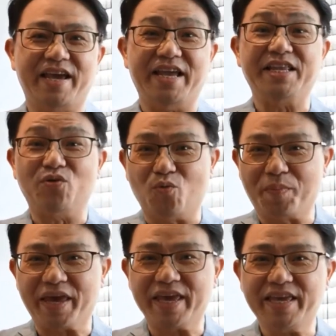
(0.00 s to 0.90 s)
and in
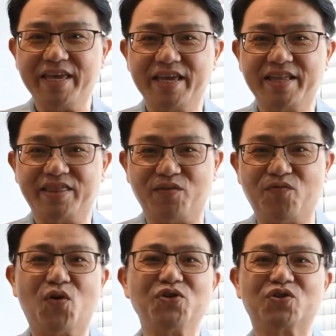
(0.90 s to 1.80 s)
obeying the
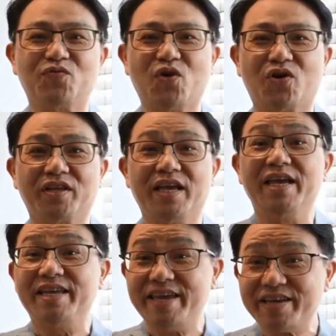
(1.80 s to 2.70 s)
voice of God.
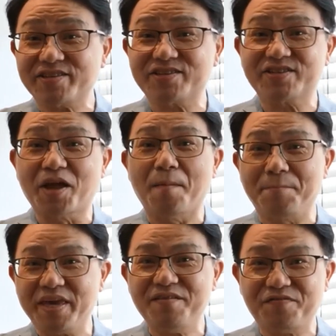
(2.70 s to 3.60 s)
Yes,
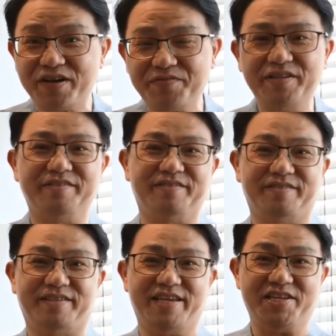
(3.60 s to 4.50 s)
being fervent
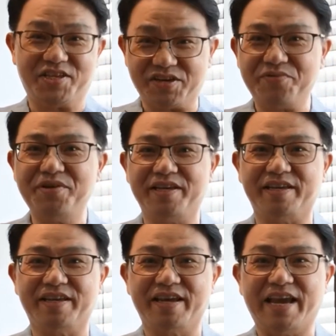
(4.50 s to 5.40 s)
in
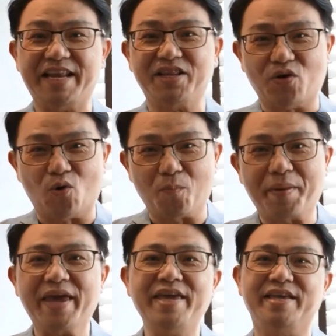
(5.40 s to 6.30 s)
hearing and in
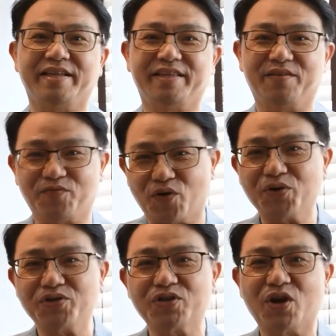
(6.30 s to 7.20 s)
obeying the
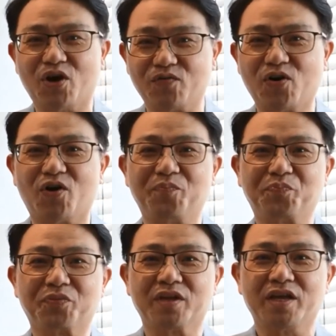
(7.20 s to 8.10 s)
voice of God.
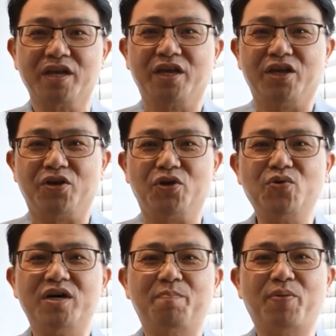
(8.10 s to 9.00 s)
You
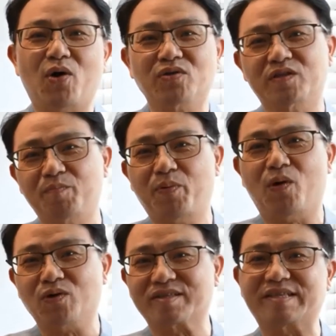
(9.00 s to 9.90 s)
know, Apostle
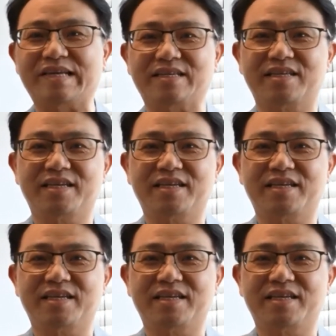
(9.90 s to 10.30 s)
Paul said